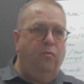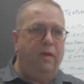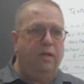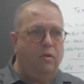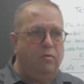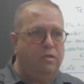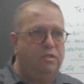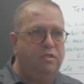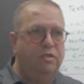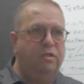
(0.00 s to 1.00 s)

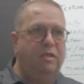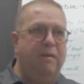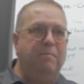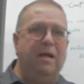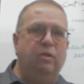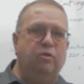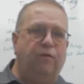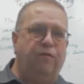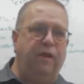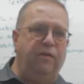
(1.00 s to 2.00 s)
reduce the amount
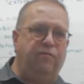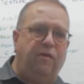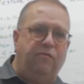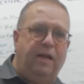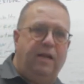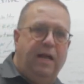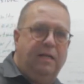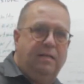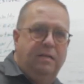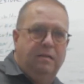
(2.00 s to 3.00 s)
of infrared
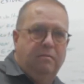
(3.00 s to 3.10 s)
light